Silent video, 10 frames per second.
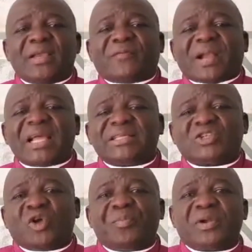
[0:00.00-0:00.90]
if Christ
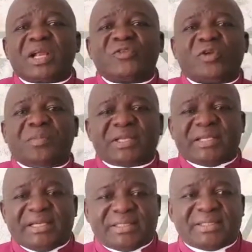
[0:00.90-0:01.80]
has not been raised from the
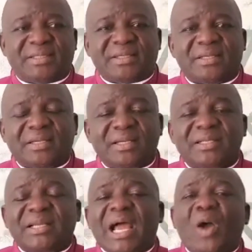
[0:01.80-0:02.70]
dead,
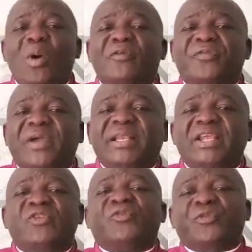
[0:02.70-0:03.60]
then our
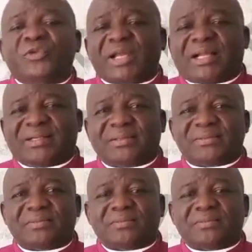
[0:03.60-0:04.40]
faith is futile.